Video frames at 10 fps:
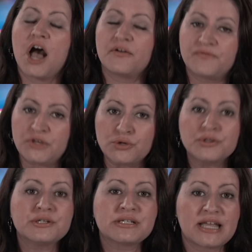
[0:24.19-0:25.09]
A few
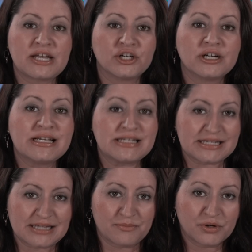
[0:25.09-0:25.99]
years later, in
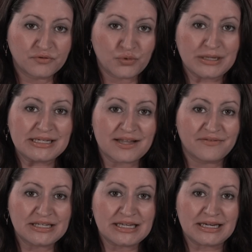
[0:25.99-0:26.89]
December of
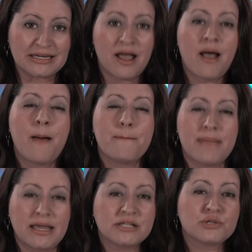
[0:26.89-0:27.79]
2017,
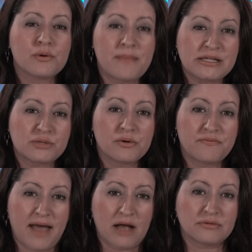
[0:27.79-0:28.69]
Megan's remains were
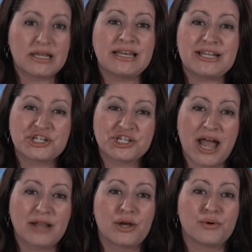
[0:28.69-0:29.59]
found in a
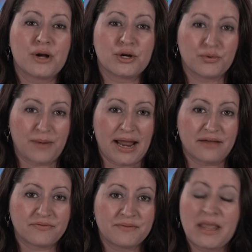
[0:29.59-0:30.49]
shallow
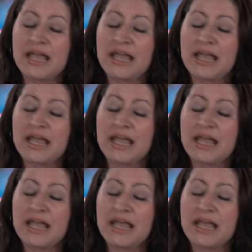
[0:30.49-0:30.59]
grave.